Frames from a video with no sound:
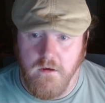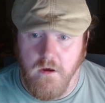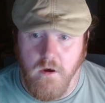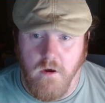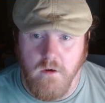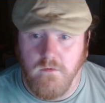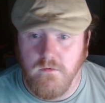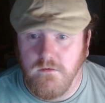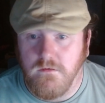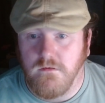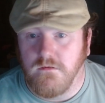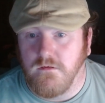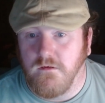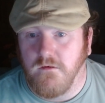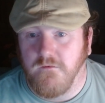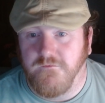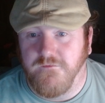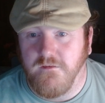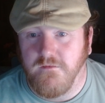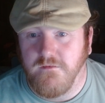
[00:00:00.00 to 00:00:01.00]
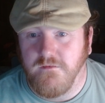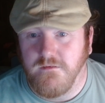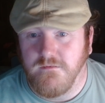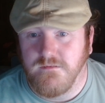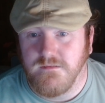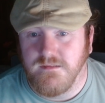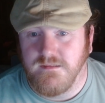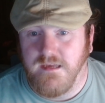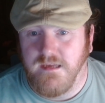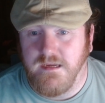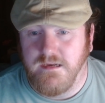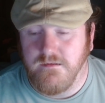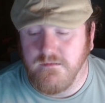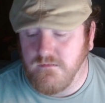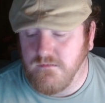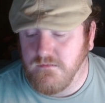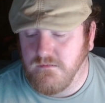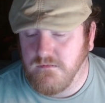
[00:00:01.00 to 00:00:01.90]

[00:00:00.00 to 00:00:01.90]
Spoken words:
oh look, a few turns later,